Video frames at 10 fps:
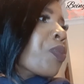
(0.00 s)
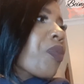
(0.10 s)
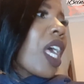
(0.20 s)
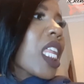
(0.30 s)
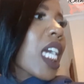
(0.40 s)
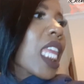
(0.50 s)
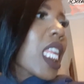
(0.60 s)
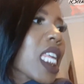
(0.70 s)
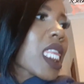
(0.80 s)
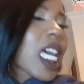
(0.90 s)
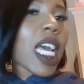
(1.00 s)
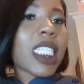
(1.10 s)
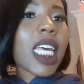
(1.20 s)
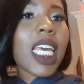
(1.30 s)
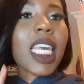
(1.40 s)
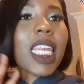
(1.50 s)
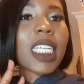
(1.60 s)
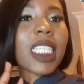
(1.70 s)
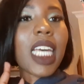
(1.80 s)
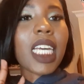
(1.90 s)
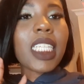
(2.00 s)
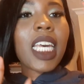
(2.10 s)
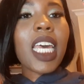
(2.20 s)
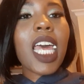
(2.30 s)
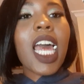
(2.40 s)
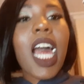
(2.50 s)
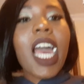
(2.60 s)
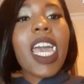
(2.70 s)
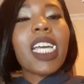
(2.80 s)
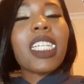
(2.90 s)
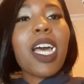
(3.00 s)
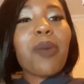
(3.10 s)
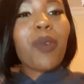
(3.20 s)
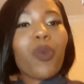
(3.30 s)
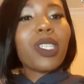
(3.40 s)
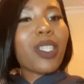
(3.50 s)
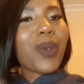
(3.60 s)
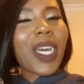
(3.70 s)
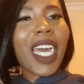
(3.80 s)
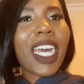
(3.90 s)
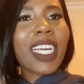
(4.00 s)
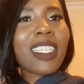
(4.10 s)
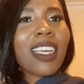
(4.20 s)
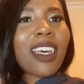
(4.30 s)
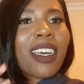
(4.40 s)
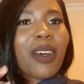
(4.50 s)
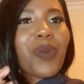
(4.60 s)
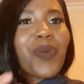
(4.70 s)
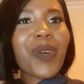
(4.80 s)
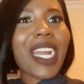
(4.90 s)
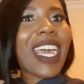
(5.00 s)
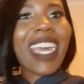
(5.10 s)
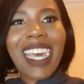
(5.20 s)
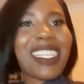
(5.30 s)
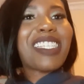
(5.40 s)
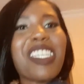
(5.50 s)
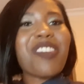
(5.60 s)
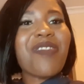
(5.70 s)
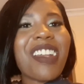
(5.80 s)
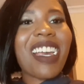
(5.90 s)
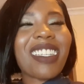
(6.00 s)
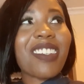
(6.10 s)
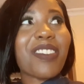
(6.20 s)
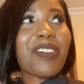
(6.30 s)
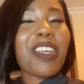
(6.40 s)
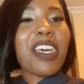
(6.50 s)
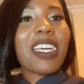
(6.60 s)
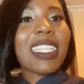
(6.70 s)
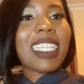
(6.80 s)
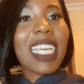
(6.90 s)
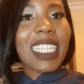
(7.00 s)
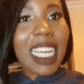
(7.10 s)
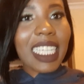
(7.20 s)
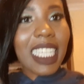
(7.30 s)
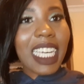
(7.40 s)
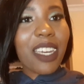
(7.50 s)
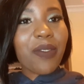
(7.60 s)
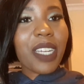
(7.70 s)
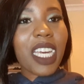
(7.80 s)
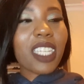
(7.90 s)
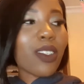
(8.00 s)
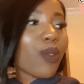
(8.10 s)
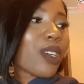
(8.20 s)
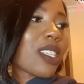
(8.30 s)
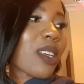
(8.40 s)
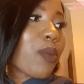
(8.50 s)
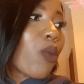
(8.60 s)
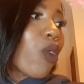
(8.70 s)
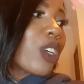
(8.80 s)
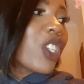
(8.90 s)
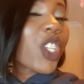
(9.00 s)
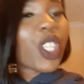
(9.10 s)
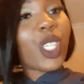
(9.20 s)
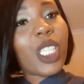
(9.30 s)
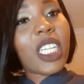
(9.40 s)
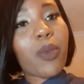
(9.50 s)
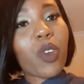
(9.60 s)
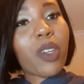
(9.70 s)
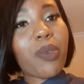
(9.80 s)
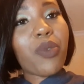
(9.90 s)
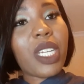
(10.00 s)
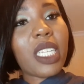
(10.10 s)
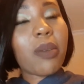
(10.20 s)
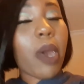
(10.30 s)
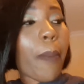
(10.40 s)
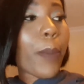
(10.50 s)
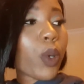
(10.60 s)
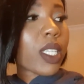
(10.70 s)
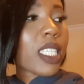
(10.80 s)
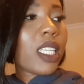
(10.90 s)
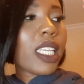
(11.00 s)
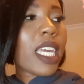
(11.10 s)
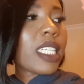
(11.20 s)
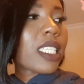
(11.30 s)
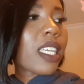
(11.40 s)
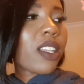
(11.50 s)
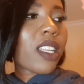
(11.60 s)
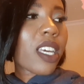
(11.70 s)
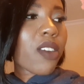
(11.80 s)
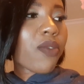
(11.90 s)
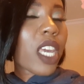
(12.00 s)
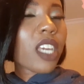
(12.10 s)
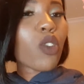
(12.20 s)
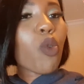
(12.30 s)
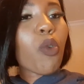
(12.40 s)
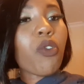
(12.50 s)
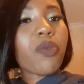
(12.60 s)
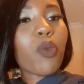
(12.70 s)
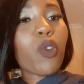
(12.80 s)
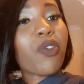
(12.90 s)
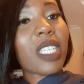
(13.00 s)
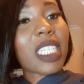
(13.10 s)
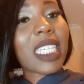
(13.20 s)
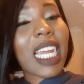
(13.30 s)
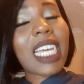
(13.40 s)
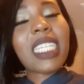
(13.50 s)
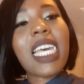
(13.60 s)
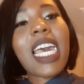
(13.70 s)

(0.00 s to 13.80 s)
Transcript: I think other than that, that's that. And we'll see you guys when I can see you next, because today's Saturday evening, so it's more chill, and I'm gonna be reading my book till late in the evening. No movies tonight.